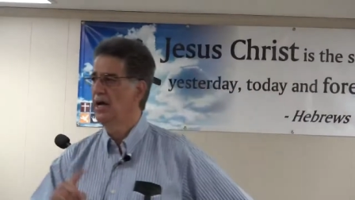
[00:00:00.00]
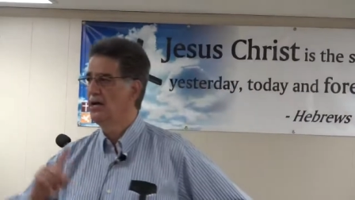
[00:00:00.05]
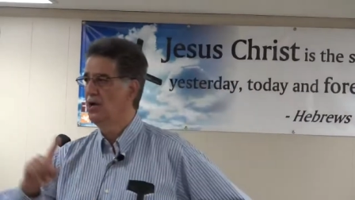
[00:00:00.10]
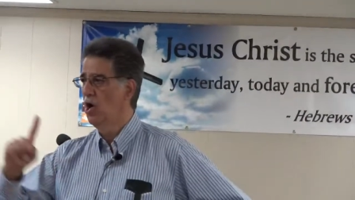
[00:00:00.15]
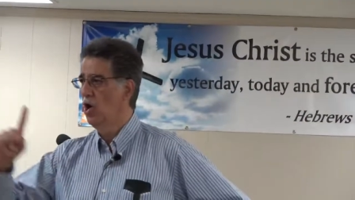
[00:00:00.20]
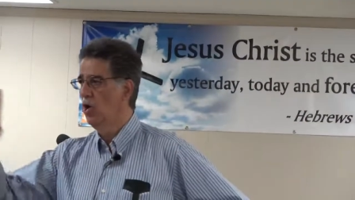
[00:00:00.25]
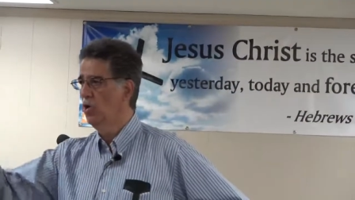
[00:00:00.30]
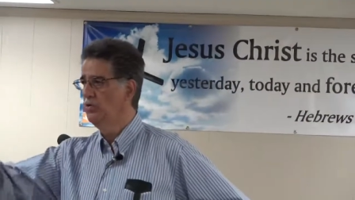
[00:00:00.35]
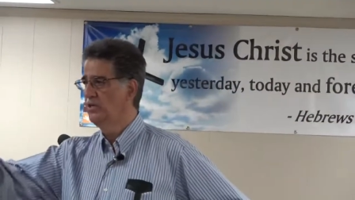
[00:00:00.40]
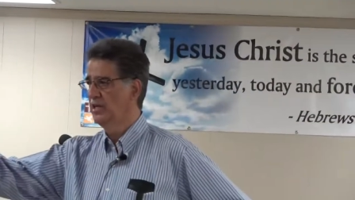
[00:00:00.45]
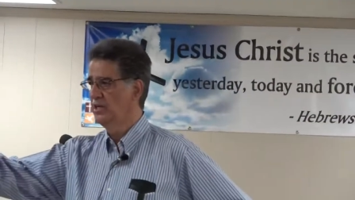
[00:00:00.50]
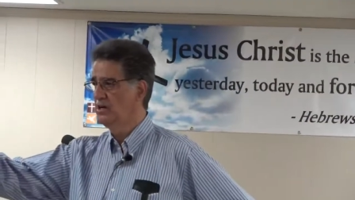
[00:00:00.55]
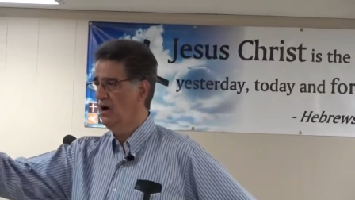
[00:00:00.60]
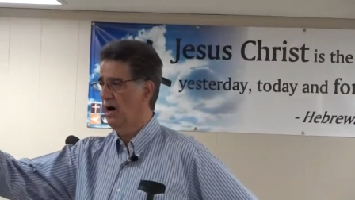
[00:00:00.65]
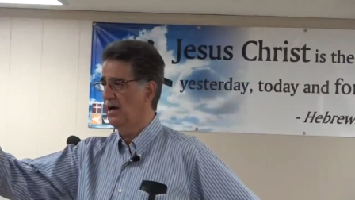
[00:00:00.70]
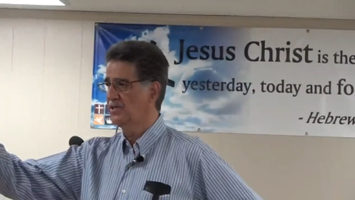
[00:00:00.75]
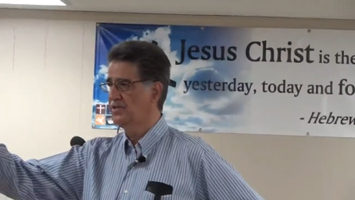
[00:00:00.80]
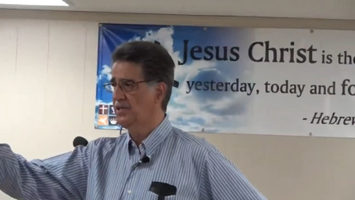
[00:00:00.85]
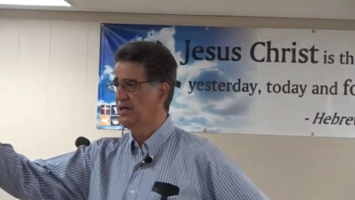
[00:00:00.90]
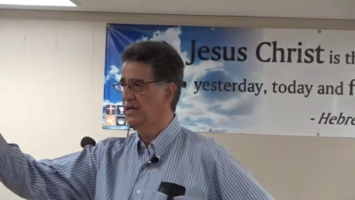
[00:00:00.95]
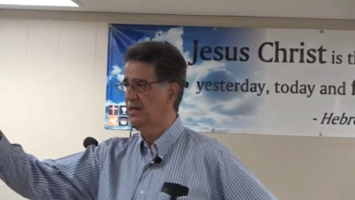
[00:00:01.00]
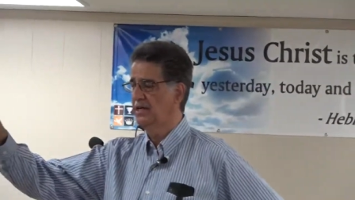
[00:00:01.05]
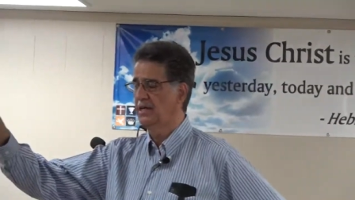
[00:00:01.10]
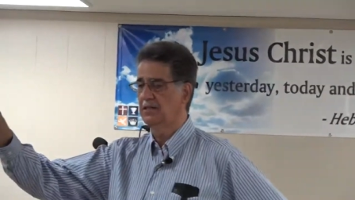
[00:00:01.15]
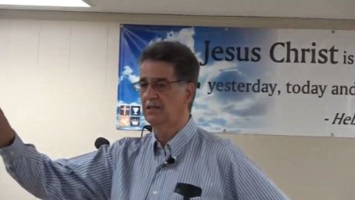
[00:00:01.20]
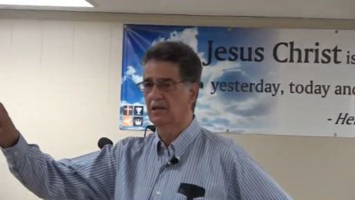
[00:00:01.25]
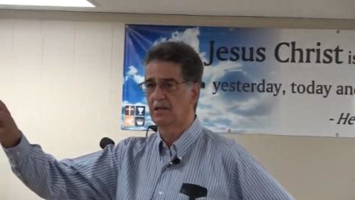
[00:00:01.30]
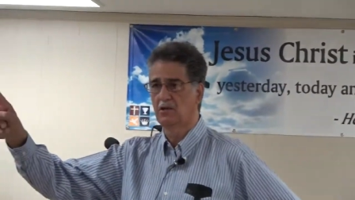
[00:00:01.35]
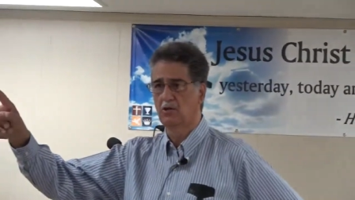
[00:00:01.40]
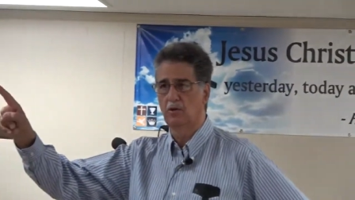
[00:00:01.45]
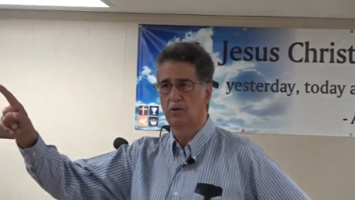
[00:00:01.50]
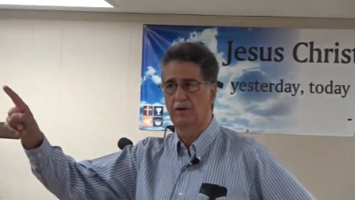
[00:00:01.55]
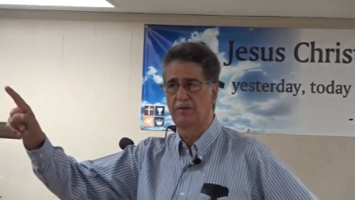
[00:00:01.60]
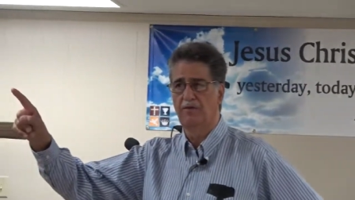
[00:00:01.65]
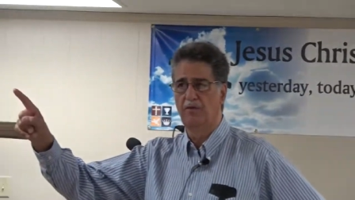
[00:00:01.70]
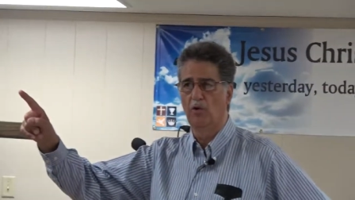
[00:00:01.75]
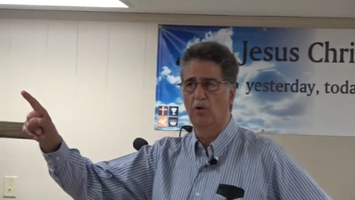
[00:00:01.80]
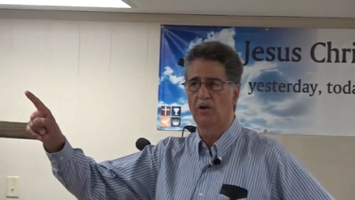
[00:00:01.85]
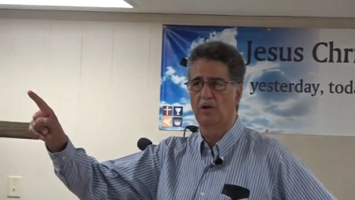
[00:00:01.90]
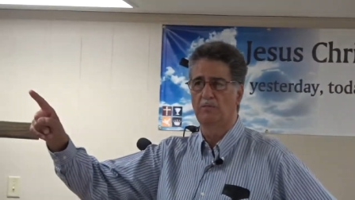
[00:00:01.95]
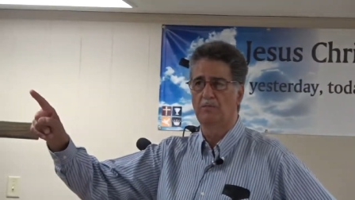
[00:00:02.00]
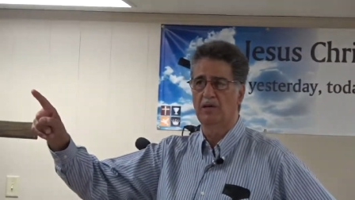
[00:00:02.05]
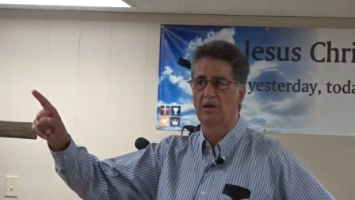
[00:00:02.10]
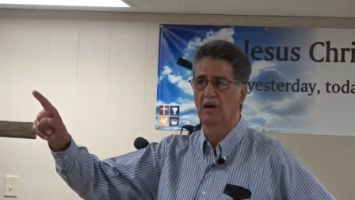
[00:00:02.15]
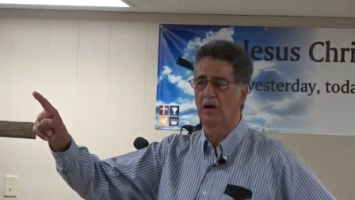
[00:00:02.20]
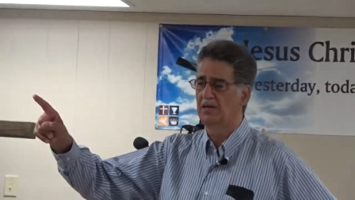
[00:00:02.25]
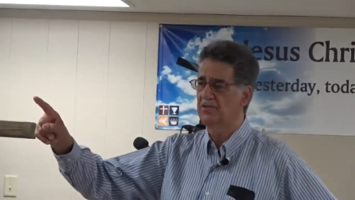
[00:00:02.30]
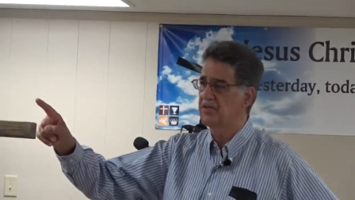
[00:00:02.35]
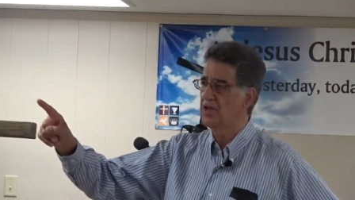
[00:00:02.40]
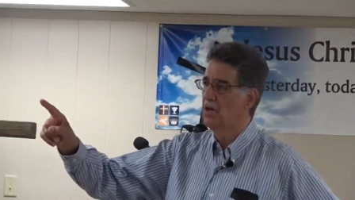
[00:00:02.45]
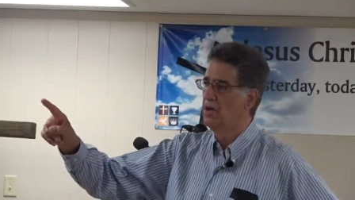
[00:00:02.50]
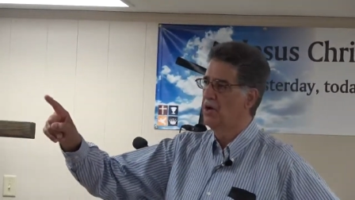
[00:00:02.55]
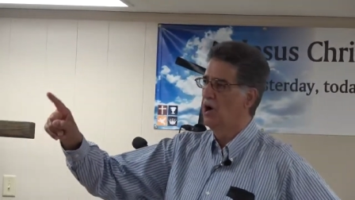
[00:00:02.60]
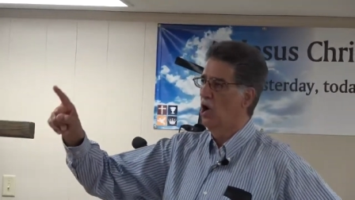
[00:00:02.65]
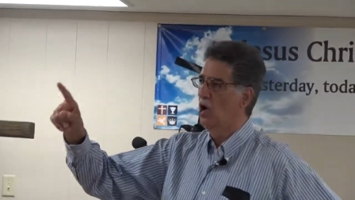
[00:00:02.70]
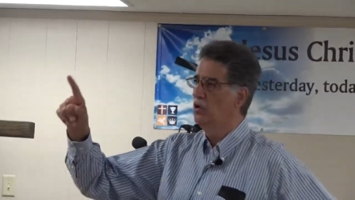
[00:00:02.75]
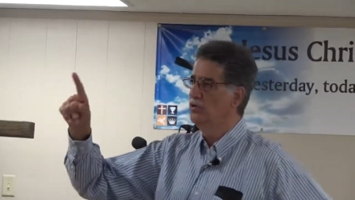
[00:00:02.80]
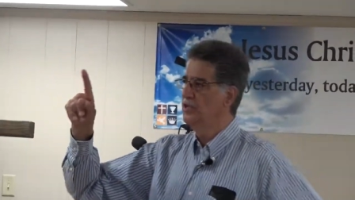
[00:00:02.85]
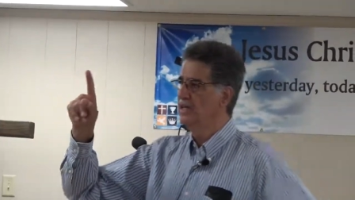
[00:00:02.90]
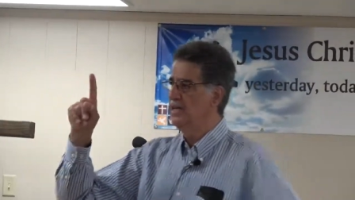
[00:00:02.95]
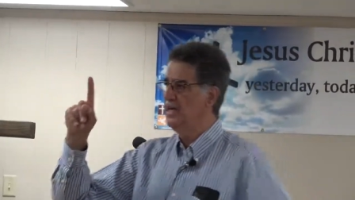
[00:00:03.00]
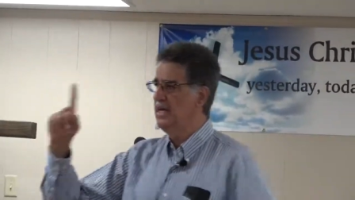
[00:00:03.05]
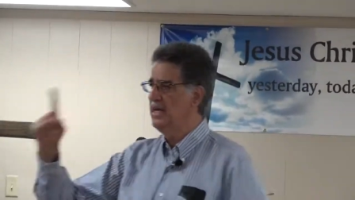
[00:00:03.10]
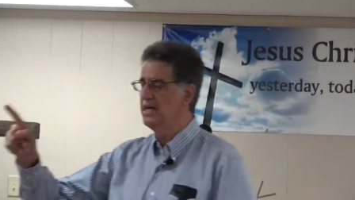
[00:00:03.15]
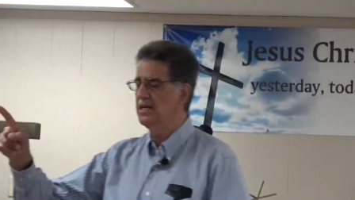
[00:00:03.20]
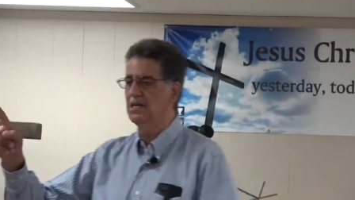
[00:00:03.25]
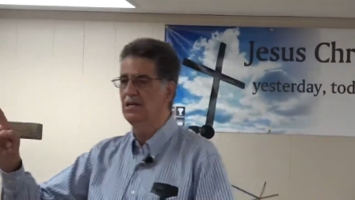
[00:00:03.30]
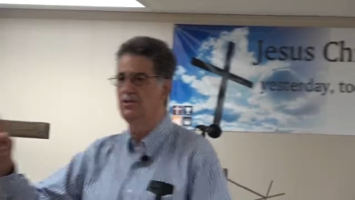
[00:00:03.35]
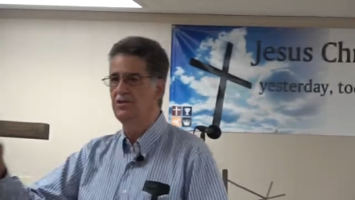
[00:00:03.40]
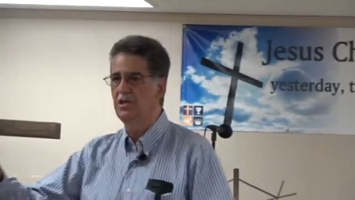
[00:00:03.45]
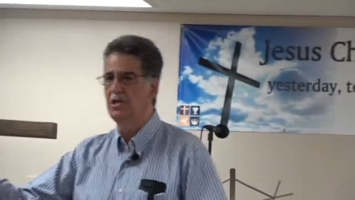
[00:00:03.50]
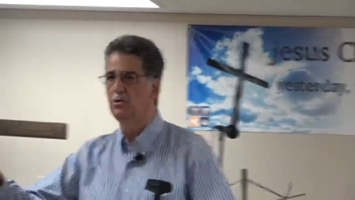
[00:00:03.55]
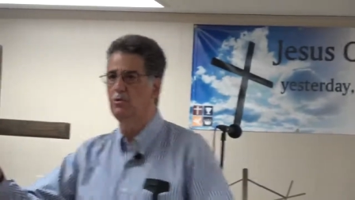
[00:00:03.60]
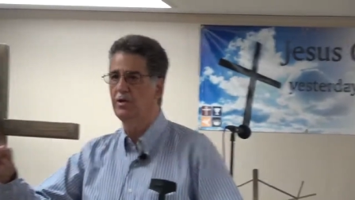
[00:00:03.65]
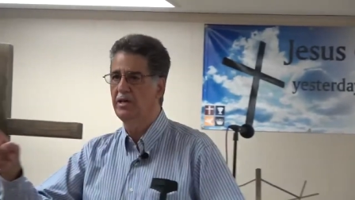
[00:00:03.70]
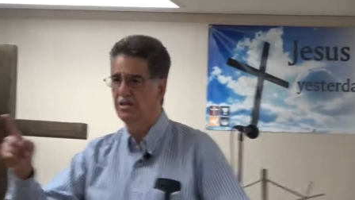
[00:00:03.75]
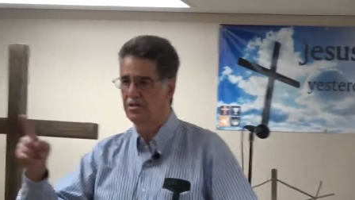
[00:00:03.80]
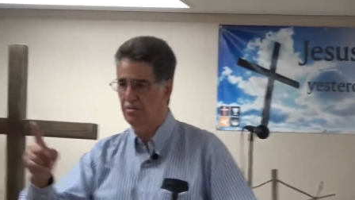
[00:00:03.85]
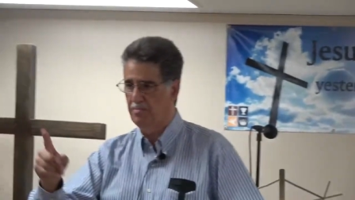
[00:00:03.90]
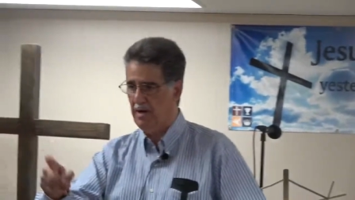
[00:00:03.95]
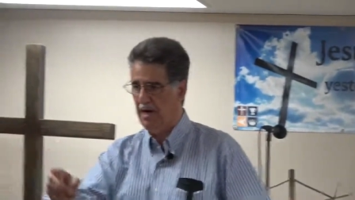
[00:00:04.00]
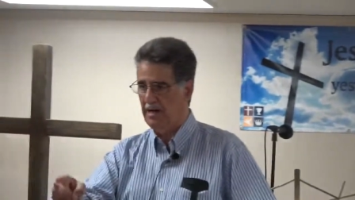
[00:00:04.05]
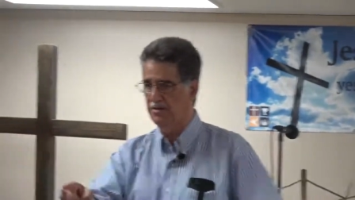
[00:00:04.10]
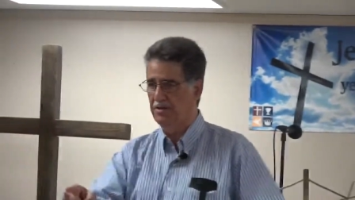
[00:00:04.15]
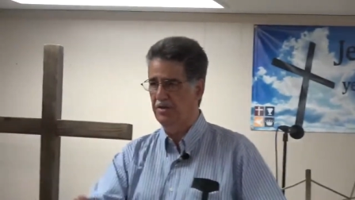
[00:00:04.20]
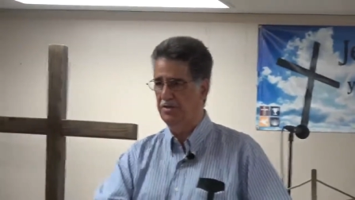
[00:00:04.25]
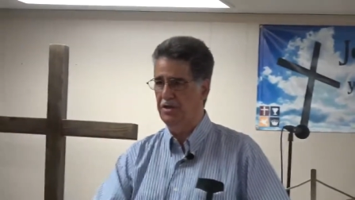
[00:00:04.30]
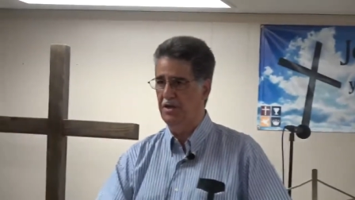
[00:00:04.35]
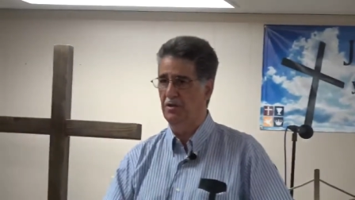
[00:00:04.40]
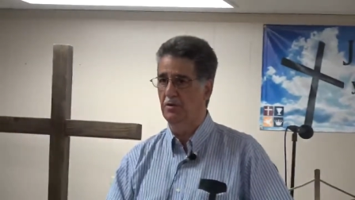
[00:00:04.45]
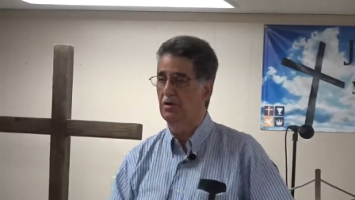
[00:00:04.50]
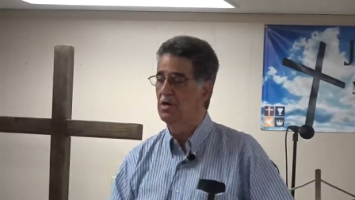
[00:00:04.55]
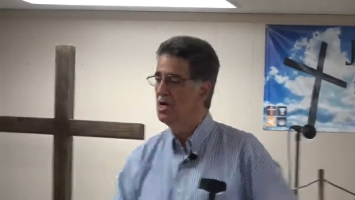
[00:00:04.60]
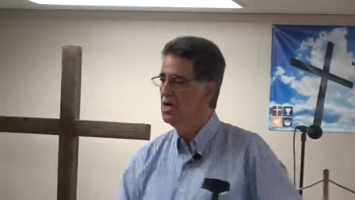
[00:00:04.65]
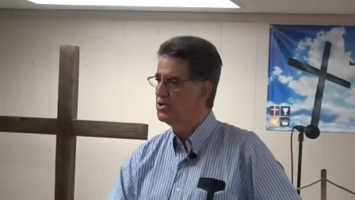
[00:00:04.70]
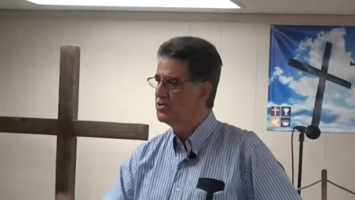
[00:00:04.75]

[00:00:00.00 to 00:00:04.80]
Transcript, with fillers: and only God is going to get the glory for it because only He can do what He's about to do.